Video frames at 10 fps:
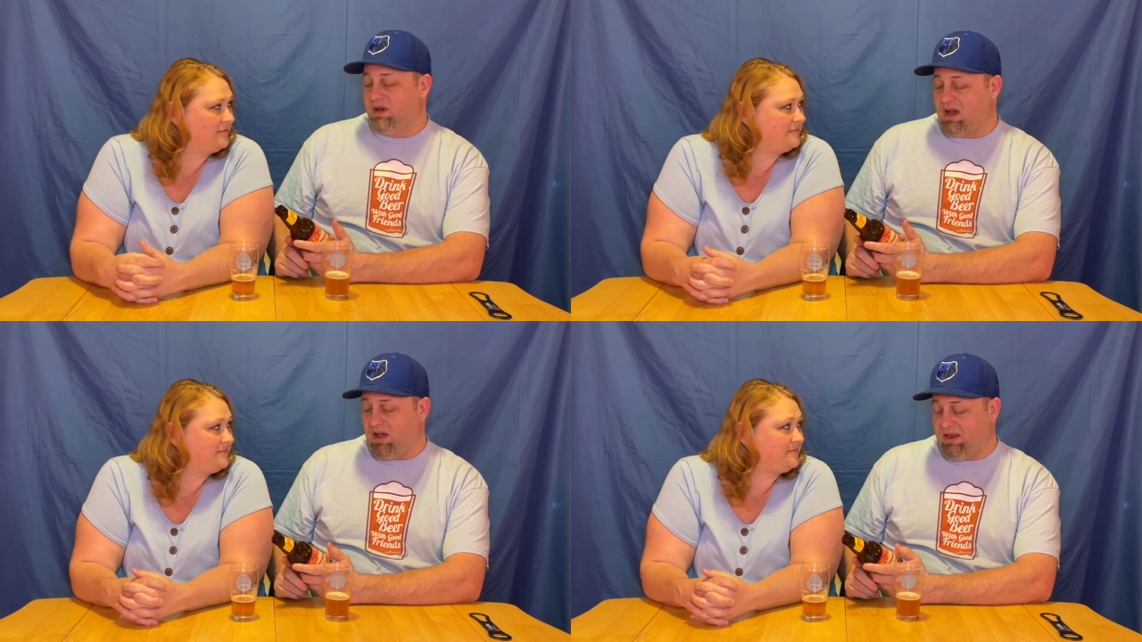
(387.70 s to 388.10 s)

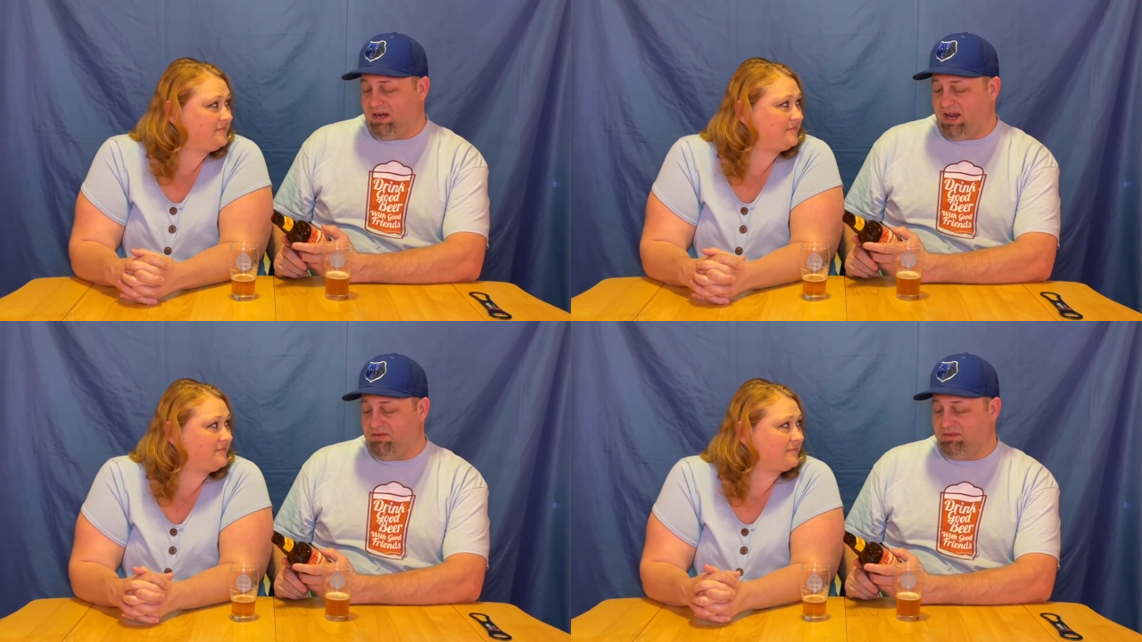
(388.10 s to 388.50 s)
Speaker 1: to call it a
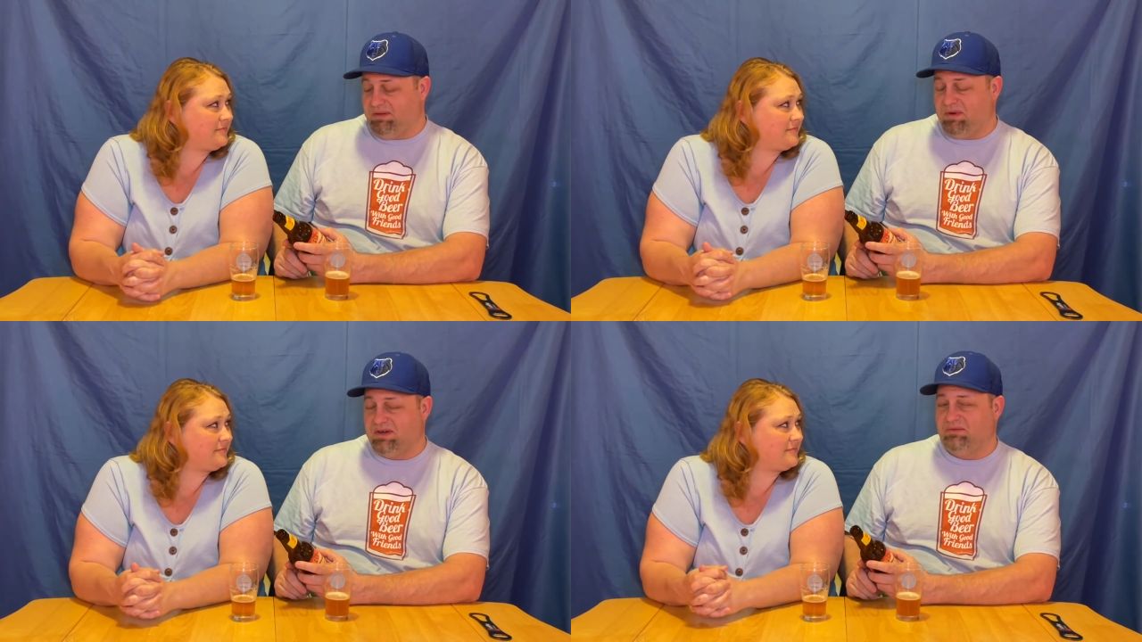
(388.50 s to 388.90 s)
novelty
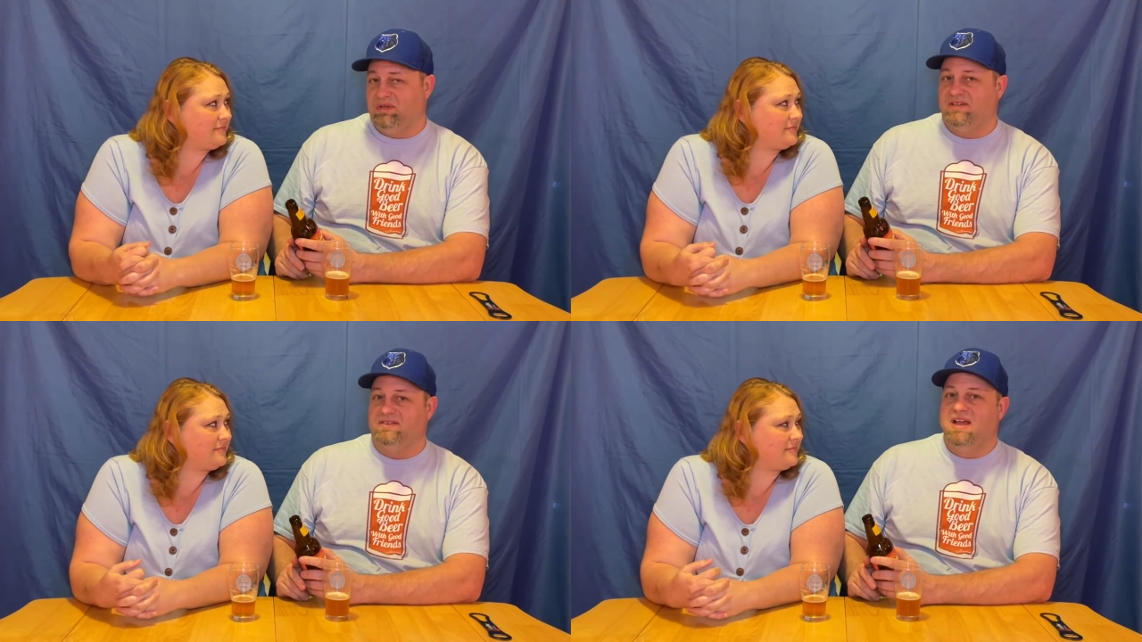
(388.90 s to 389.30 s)
beer is
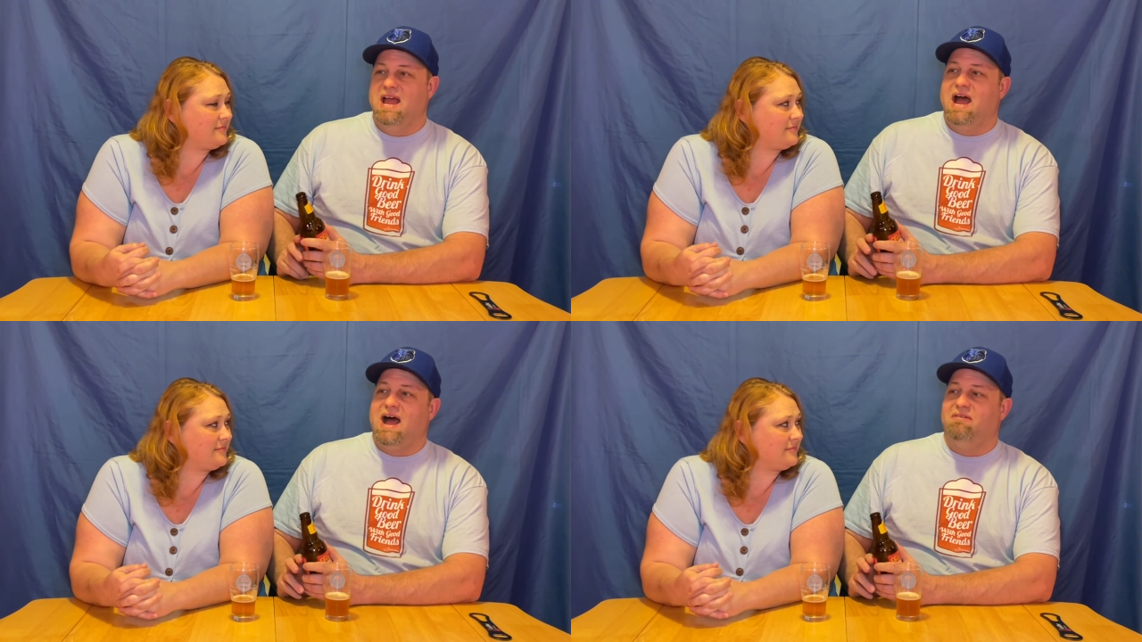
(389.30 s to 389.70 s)
because
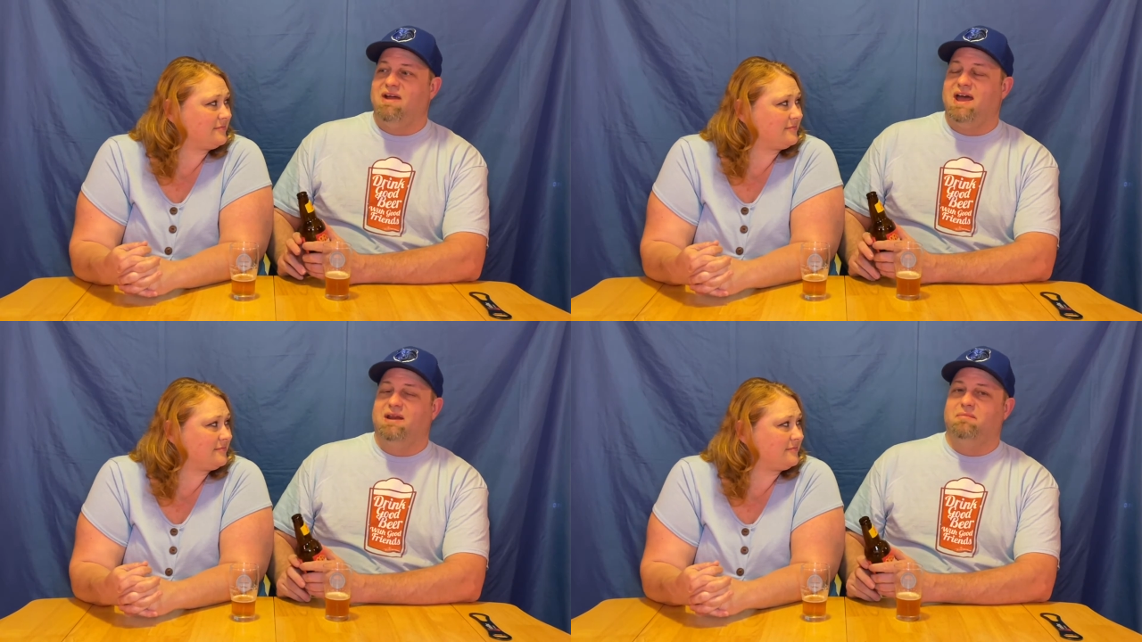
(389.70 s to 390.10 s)
I've
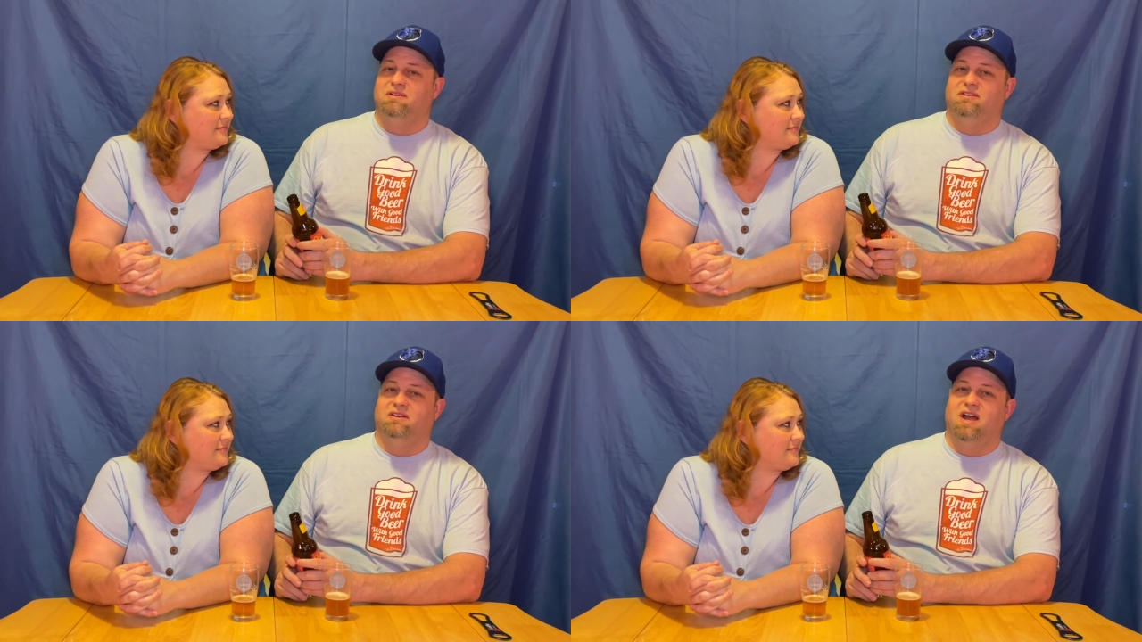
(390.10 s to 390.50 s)
had a
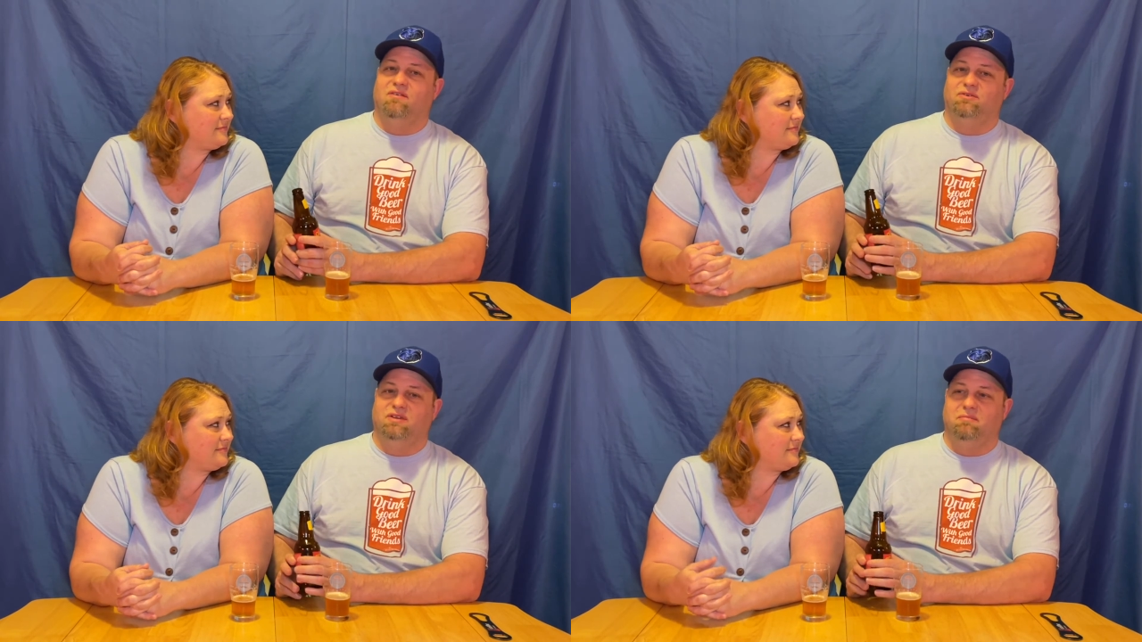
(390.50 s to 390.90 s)
bunch of
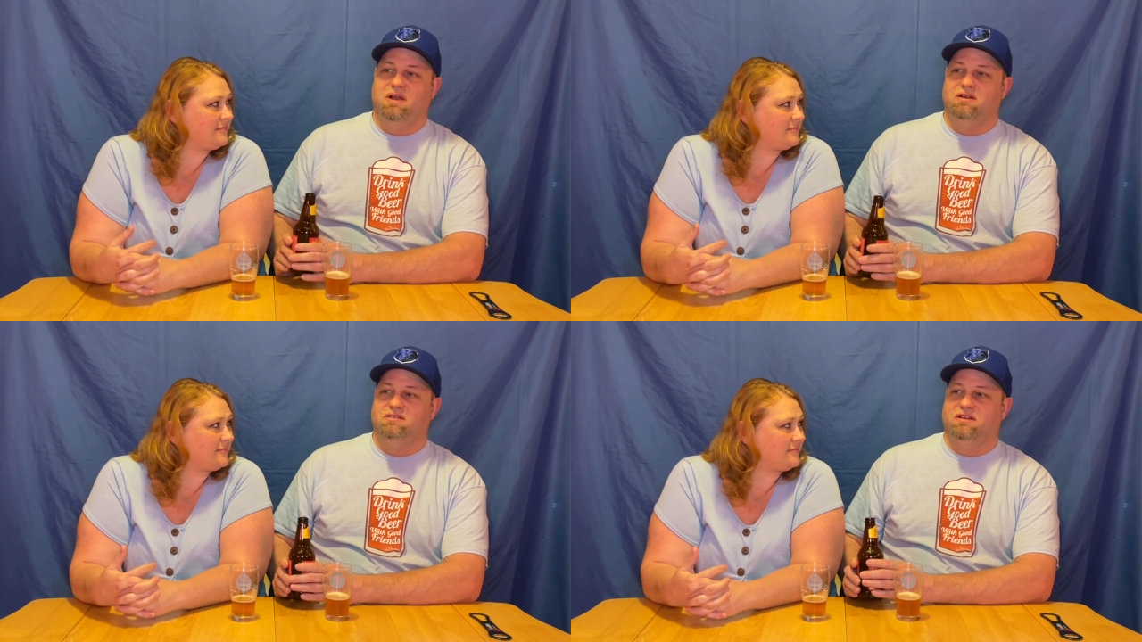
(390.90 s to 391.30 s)
novelty
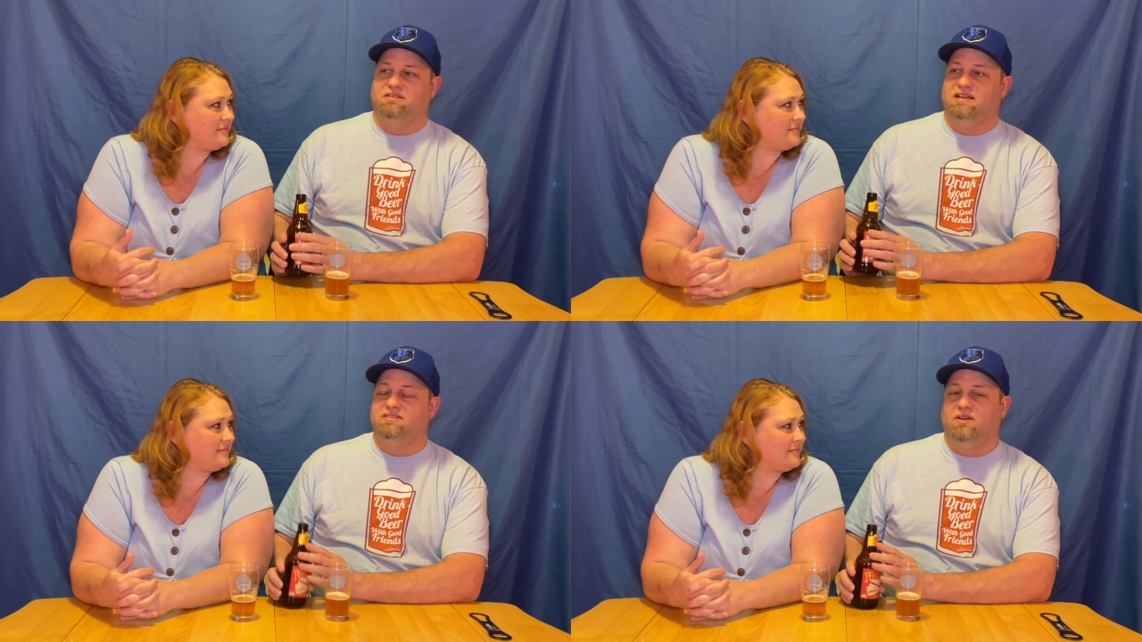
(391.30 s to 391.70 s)
beers that
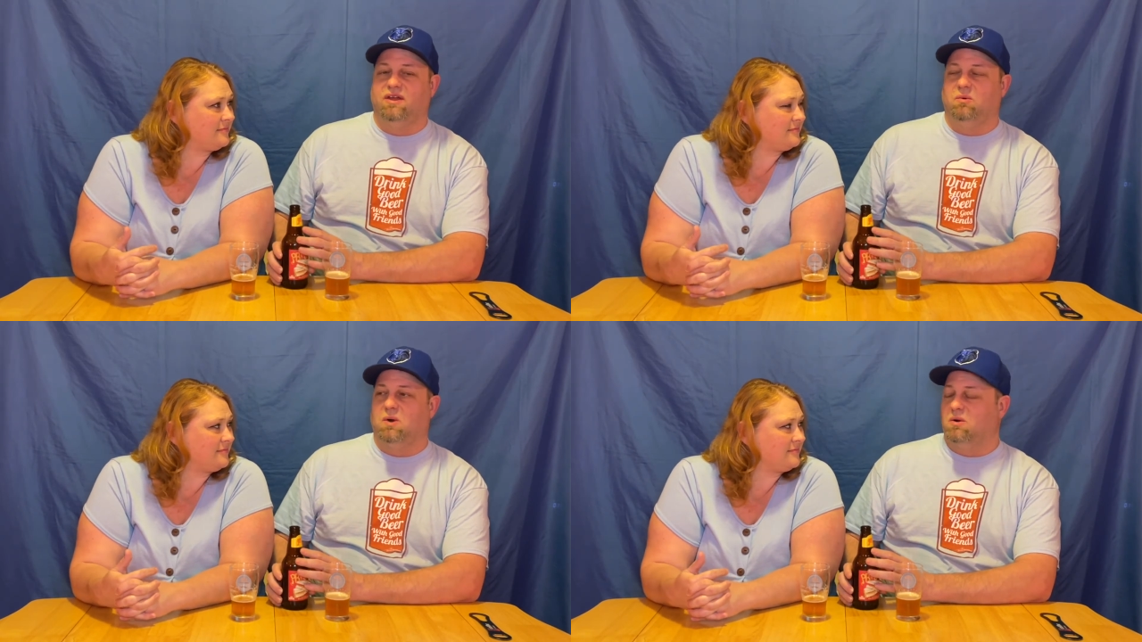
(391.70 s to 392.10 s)
that's all
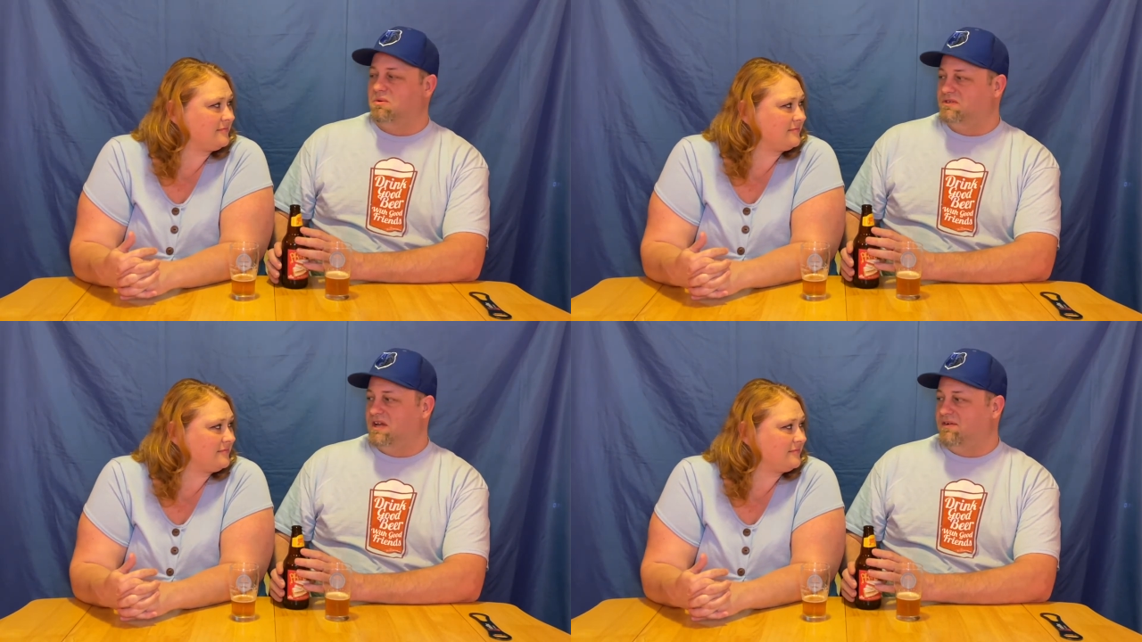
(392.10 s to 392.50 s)
they were
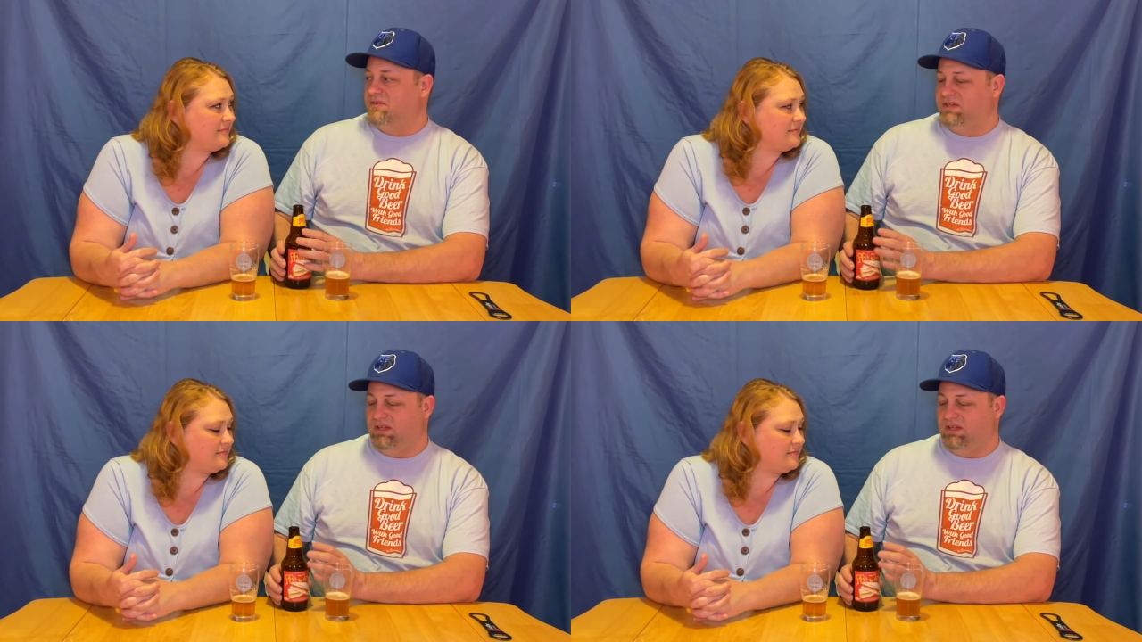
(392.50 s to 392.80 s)
was novelty.